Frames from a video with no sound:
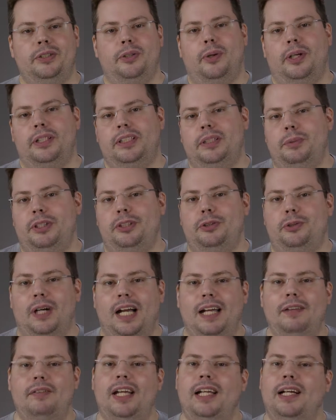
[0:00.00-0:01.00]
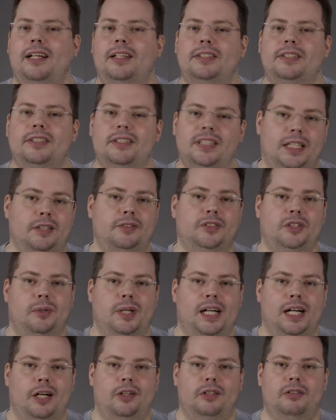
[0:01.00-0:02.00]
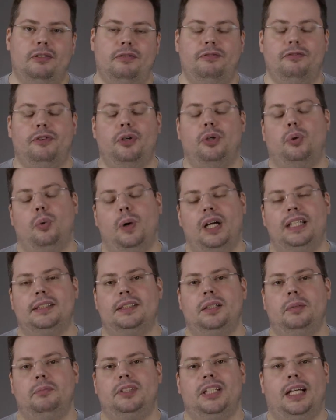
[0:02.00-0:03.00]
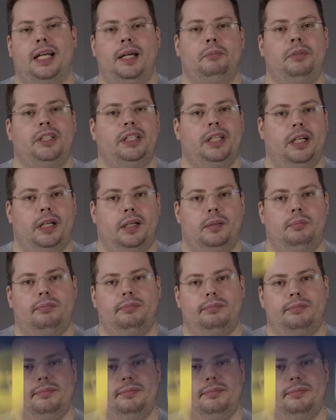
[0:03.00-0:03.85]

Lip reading: going to be driving ourselves around for quite some time to come.